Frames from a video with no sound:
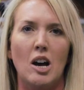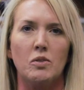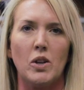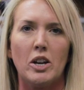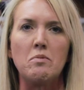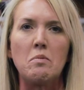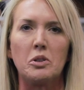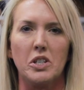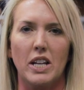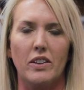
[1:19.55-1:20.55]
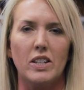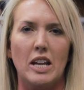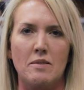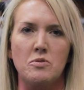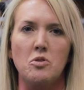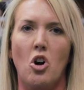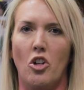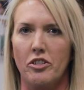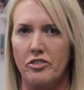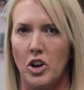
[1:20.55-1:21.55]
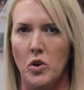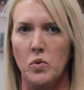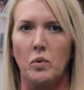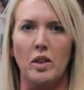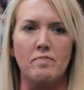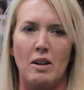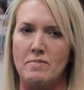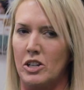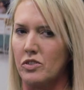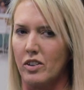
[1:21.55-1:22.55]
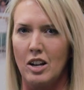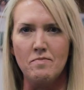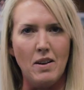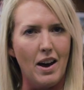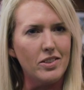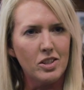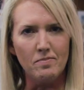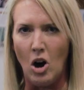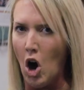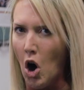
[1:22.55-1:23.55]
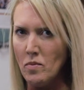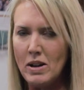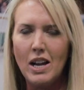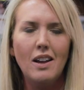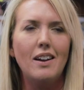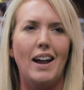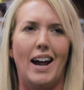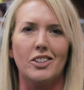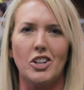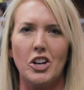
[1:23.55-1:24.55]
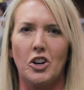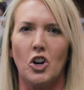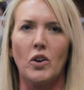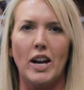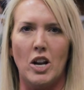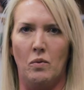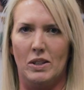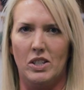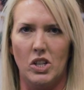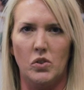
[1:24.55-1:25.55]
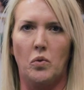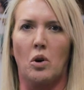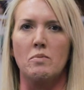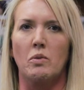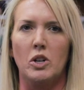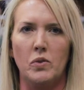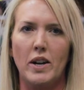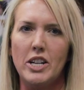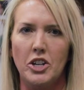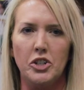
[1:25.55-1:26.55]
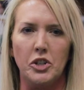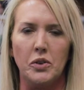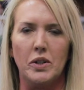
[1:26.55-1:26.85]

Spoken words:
So I can remember sitting at the table on the phone with my best friend Beth's mom, asking her, okay, now what's this form and what do I need to do?